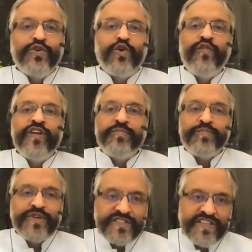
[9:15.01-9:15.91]
COVID
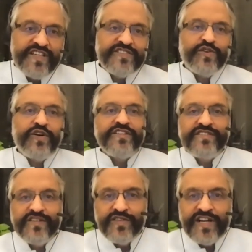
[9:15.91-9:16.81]
per se is causing
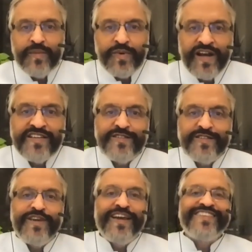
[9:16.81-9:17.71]
severe
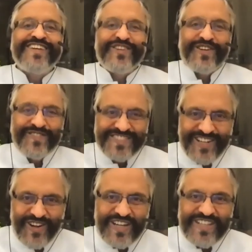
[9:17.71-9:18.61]
hyperglycemia, and then you give
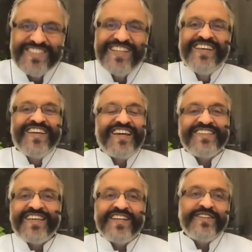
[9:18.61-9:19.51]
steroids,
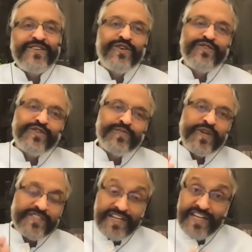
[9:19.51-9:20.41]
and then, you know, those
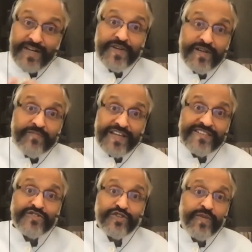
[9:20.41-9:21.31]
patients, and let me make
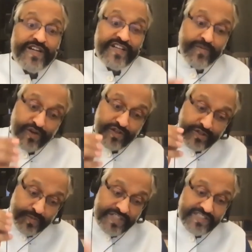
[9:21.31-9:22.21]
this comment here, because
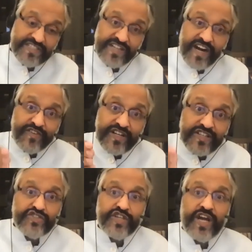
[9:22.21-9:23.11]
those patients after
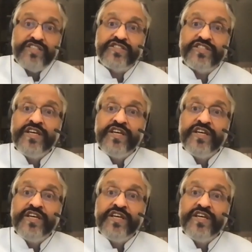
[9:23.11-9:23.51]
discharge,